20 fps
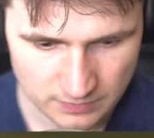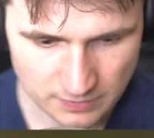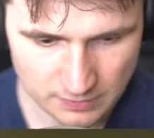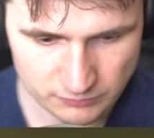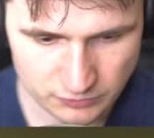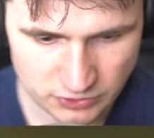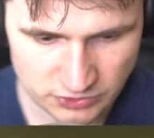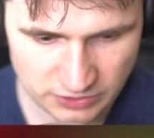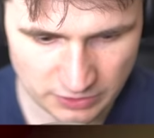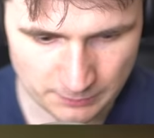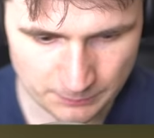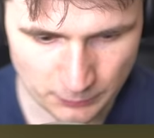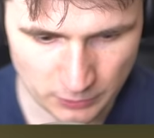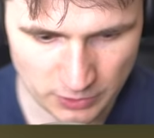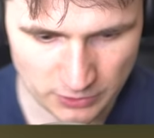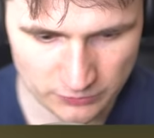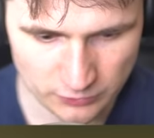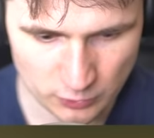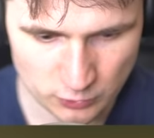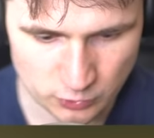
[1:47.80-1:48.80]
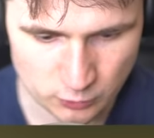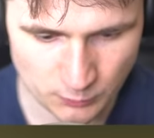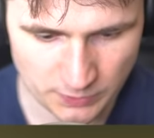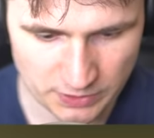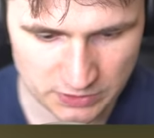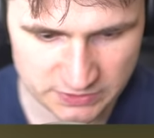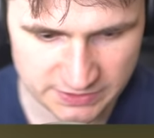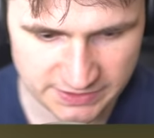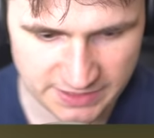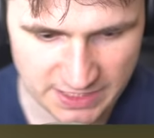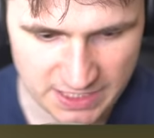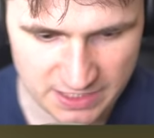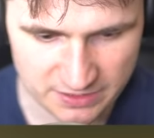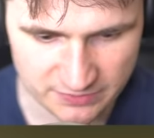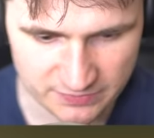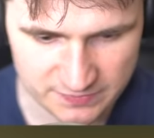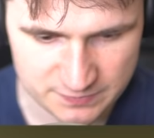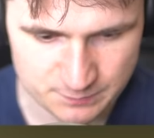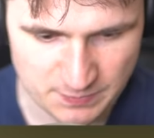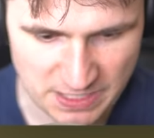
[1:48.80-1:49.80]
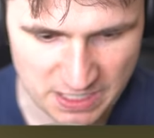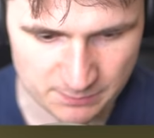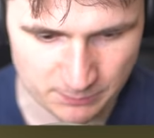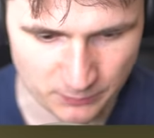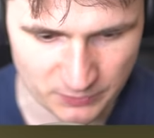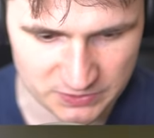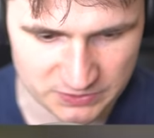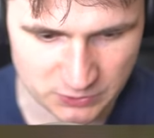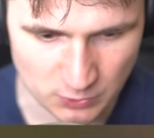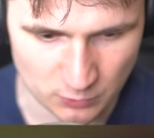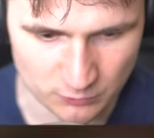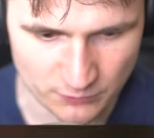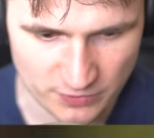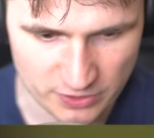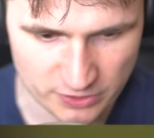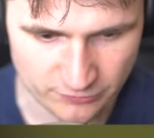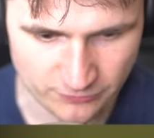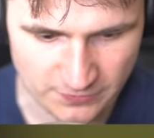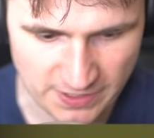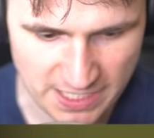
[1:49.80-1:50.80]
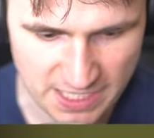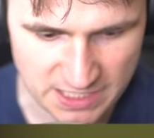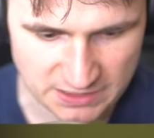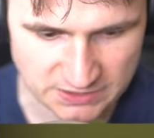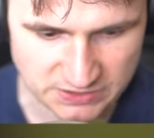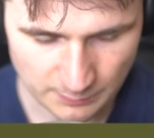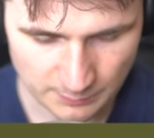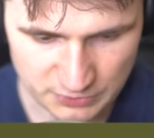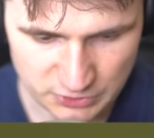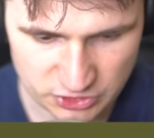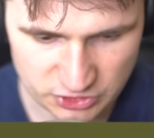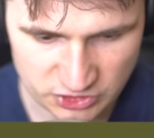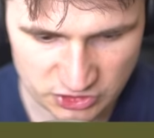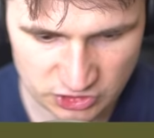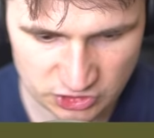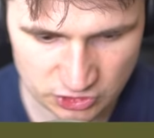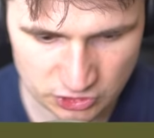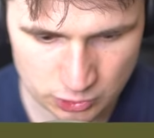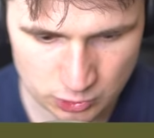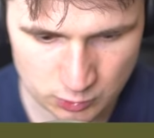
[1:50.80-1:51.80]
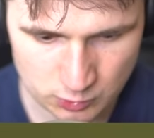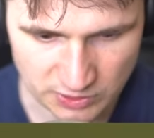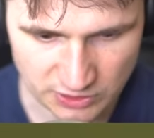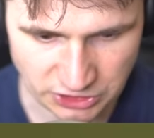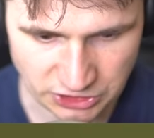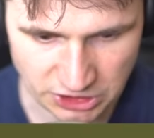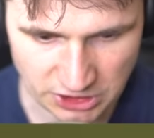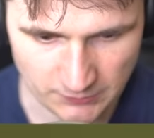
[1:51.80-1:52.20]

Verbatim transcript: Now, I'm just gonna put on those wheels again. These bad boys go very fast. Let me just stretch